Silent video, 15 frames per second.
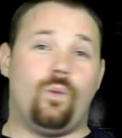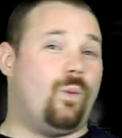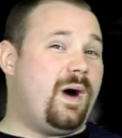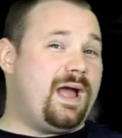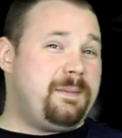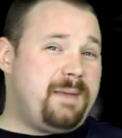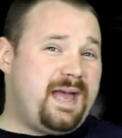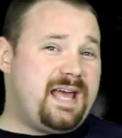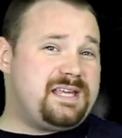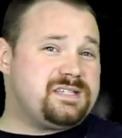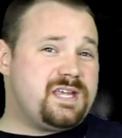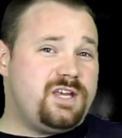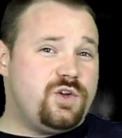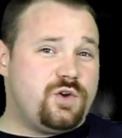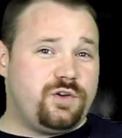Why am I
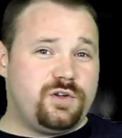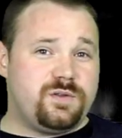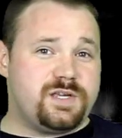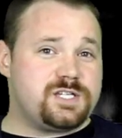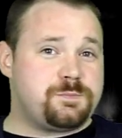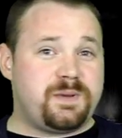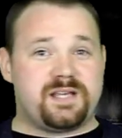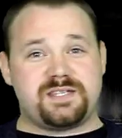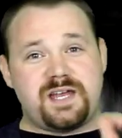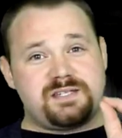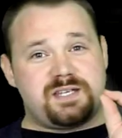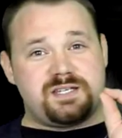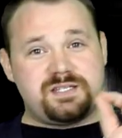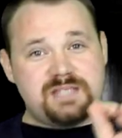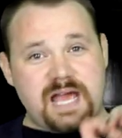asking you to do this? Because
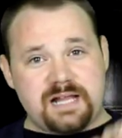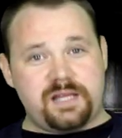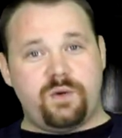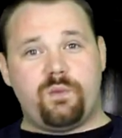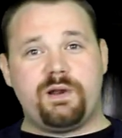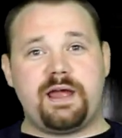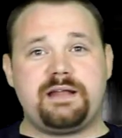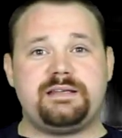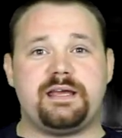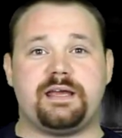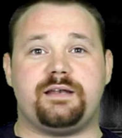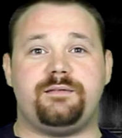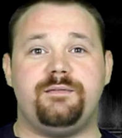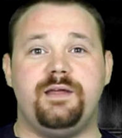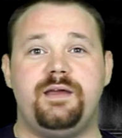that's exactly what I
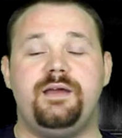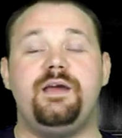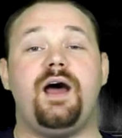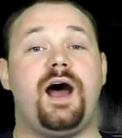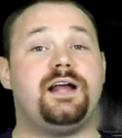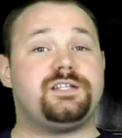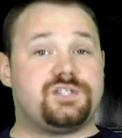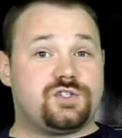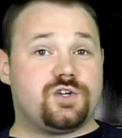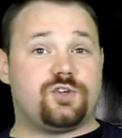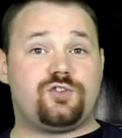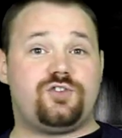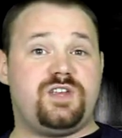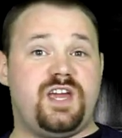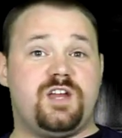did. I
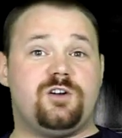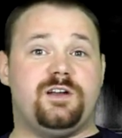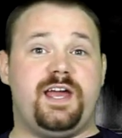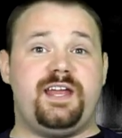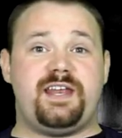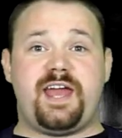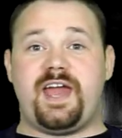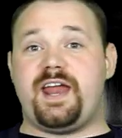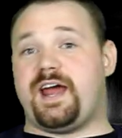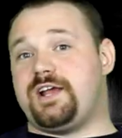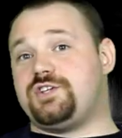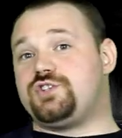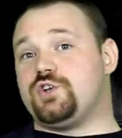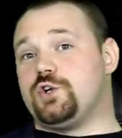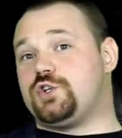searched the internet and I
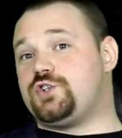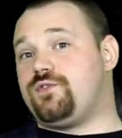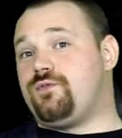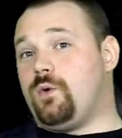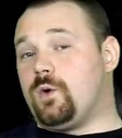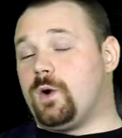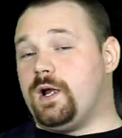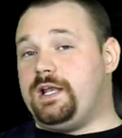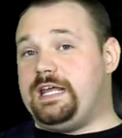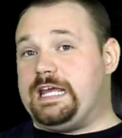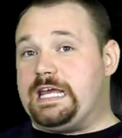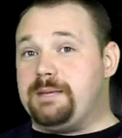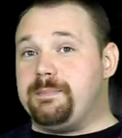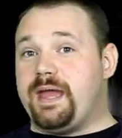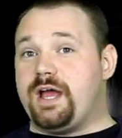searched for an
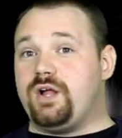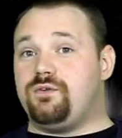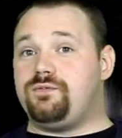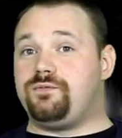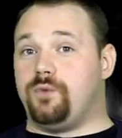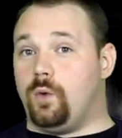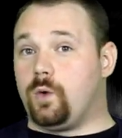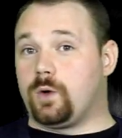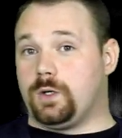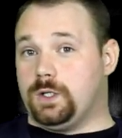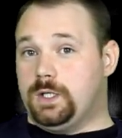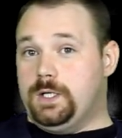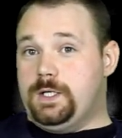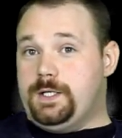email for